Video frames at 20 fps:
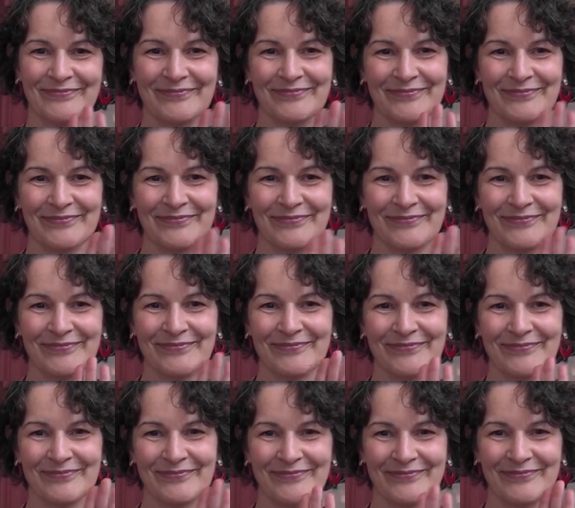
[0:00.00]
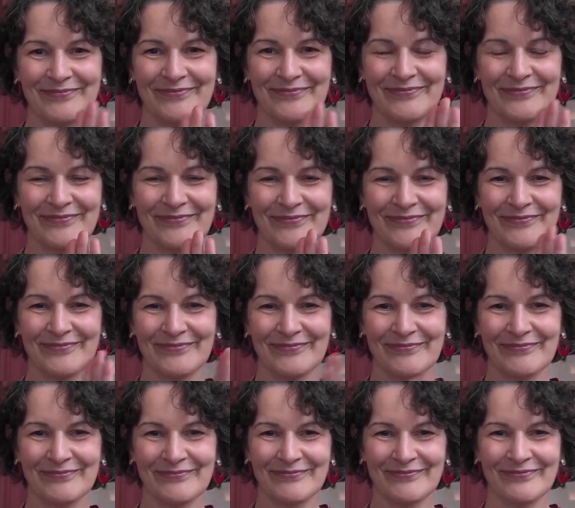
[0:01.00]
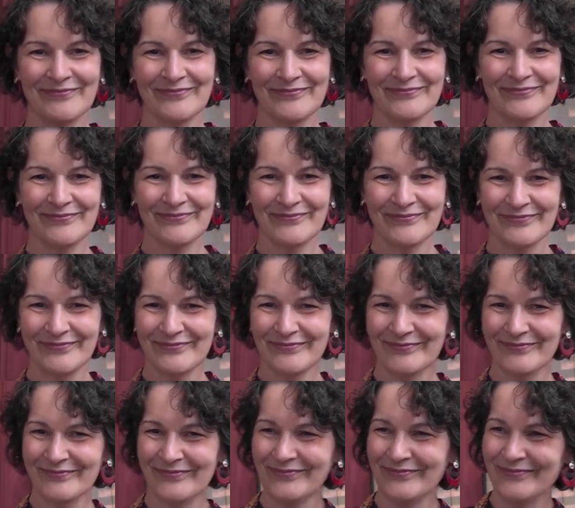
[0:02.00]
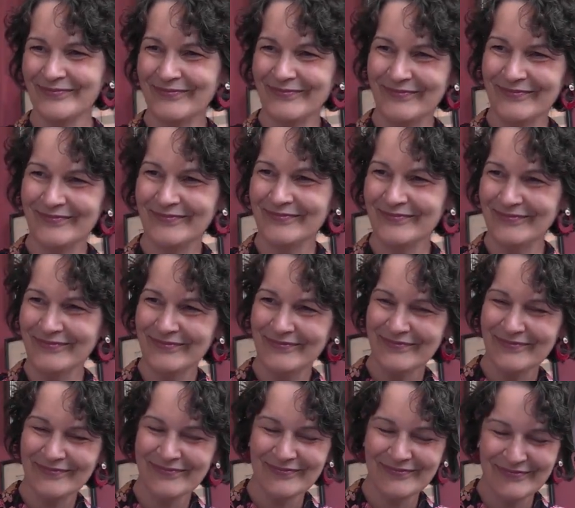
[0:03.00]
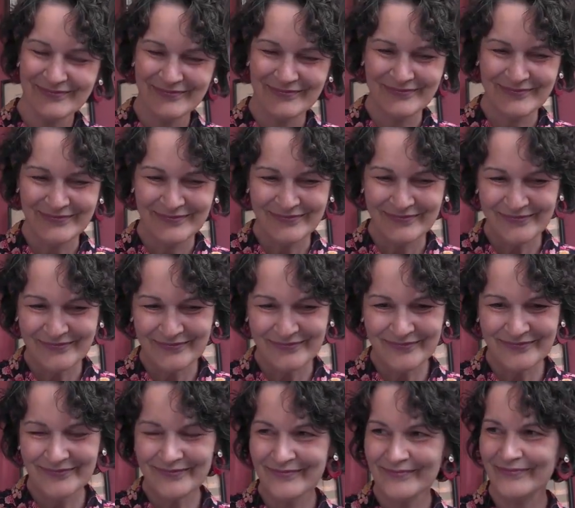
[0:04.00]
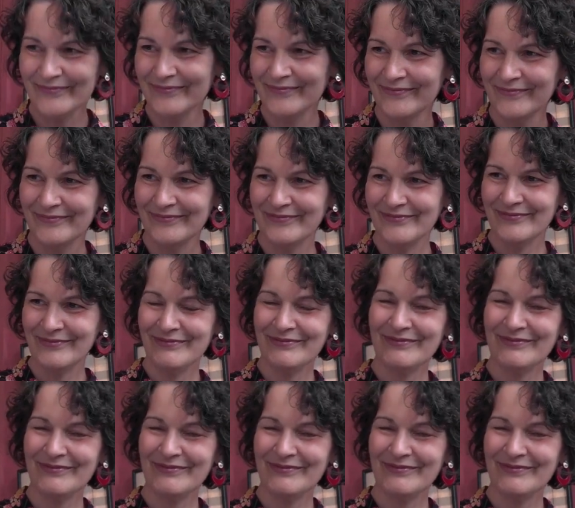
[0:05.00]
The person shown says nothing.